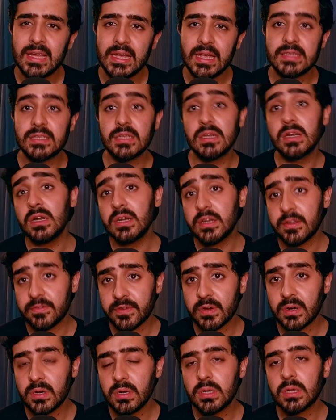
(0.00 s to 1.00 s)
is a little
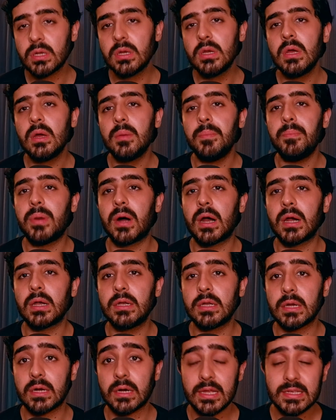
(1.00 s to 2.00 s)
difficult, but
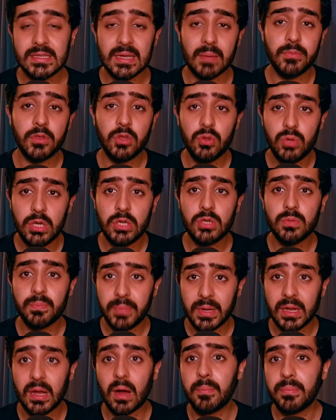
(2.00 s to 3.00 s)
it's something you need to
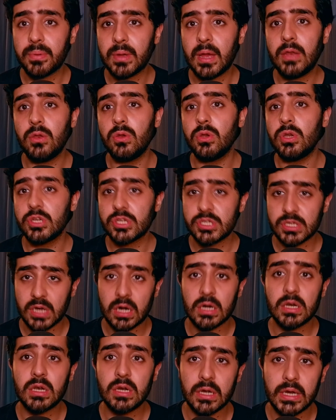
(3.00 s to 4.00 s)
pick up and you need to
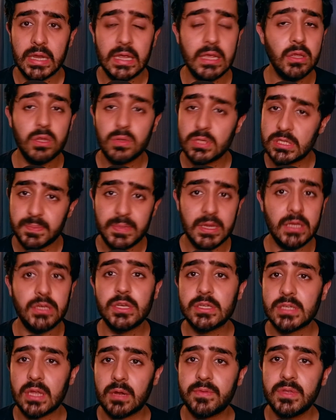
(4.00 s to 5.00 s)
start learning. Speak to
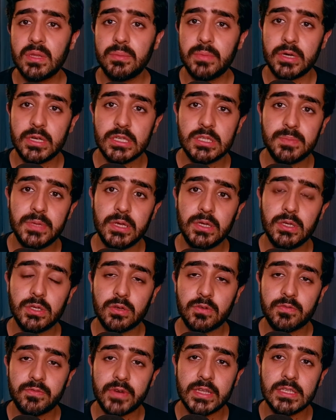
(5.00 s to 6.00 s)
yourself in the mirror, speak to
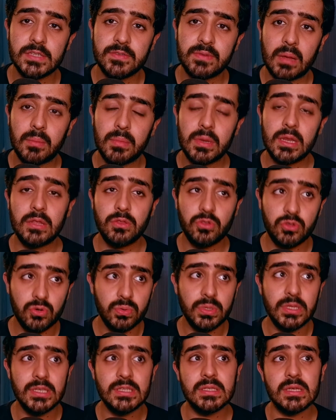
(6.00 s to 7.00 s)
your friends, family
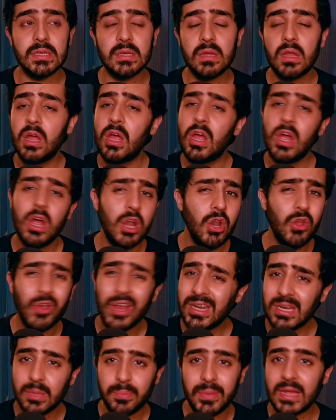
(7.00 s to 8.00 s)
through these things. Look
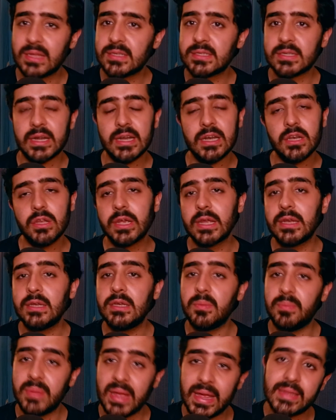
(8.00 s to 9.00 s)
at debates, right? Look at
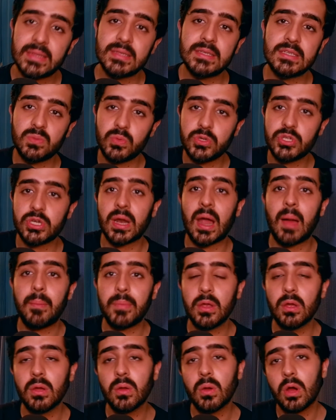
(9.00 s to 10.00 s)
debates which are
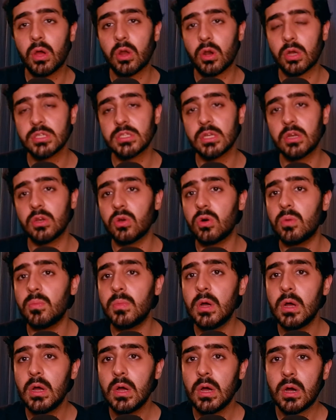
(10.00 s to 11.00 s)
happening across the
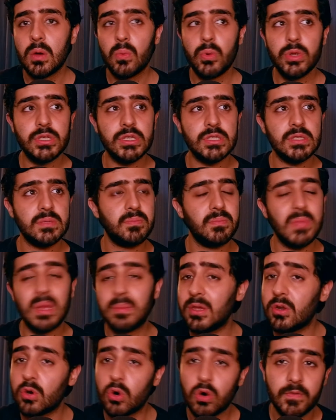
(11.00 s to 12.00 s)
globe, which is
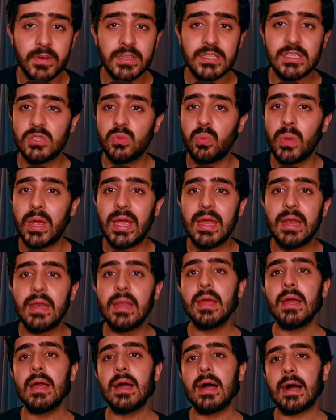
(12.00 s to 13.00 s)
maybe Roe versus
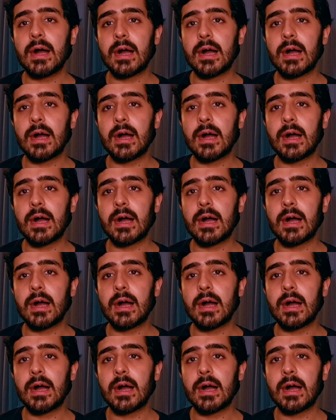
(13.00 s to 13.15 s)
Wade,